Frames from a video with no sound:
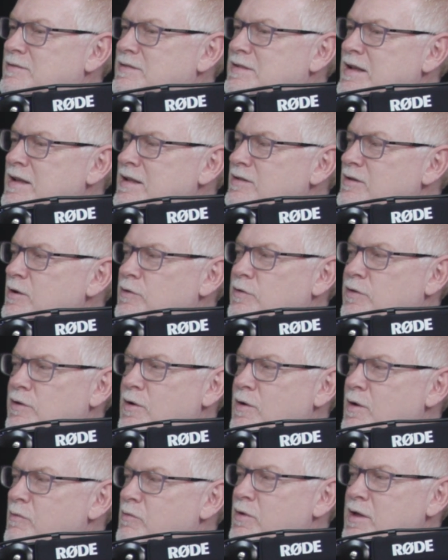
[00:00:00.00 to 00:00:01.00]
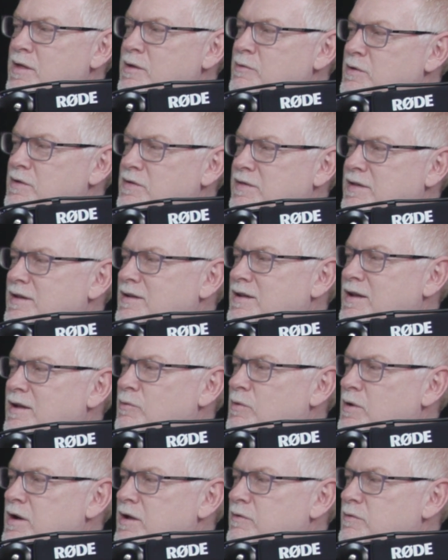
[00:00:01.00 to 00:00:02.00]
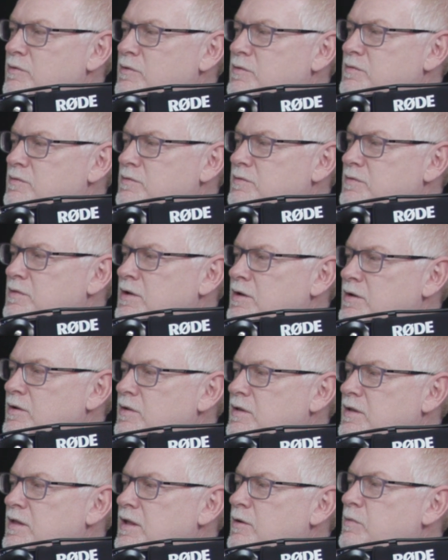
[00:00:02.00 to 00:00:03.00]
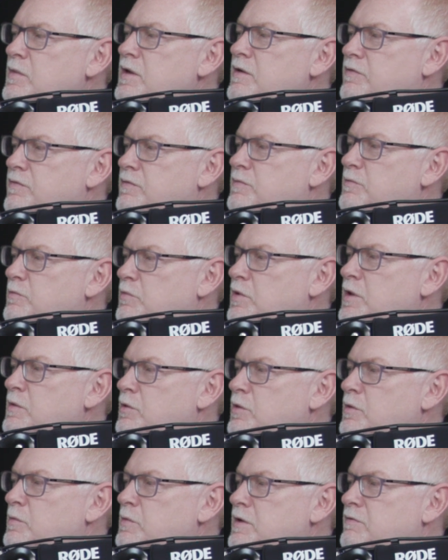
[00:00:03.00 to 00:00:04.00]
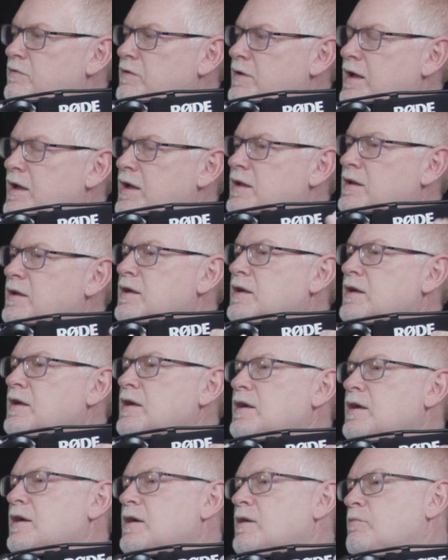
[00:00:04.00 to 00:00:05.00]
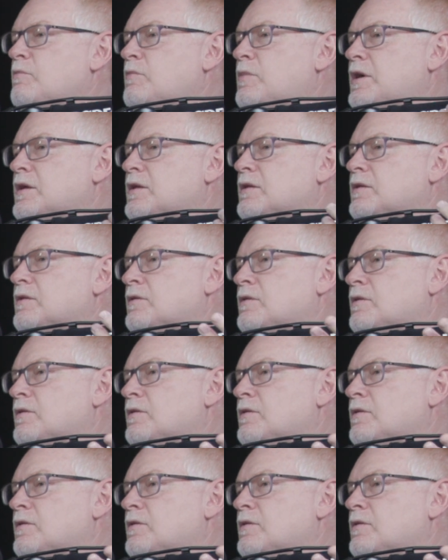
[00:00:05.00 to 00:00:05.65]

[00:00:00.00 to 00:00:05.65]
10 years ago, I probably would have said, yeah, whatever. You know, right. there'll be people will be fine. But